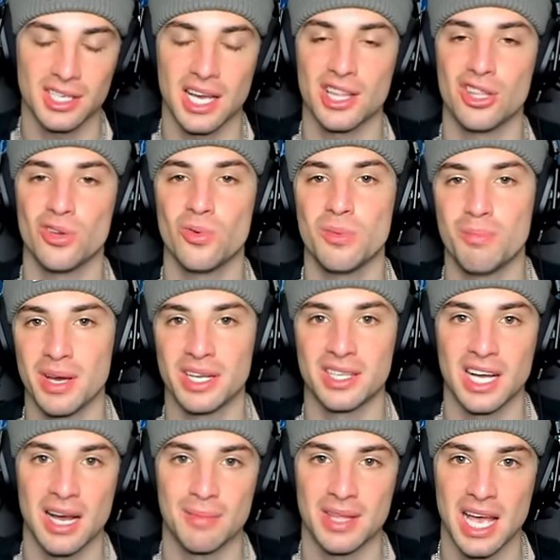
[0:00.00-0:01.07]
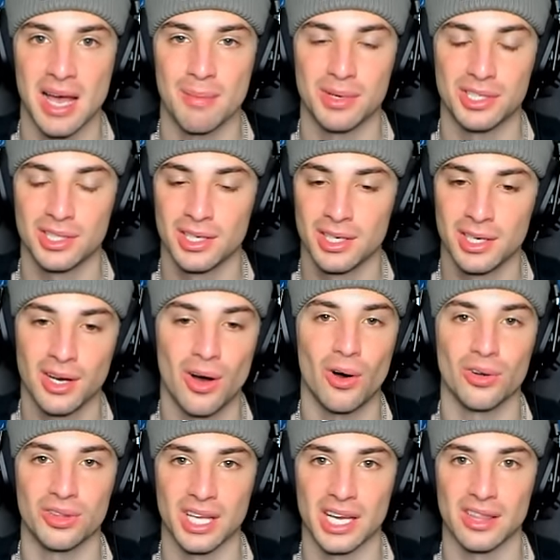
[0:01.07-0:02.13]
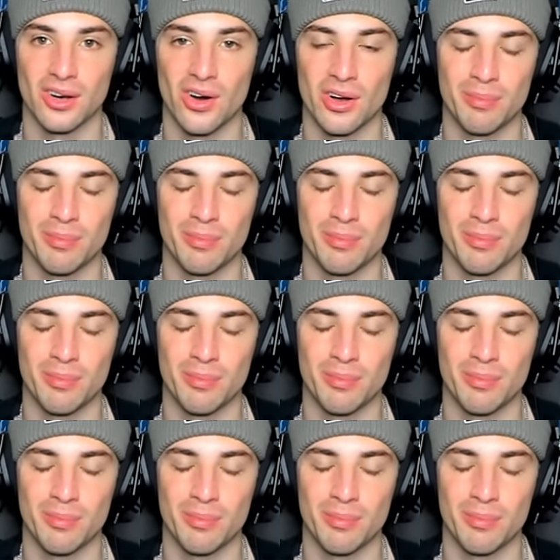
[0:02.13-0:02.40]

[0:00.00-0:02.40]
and doing big time damage all day long.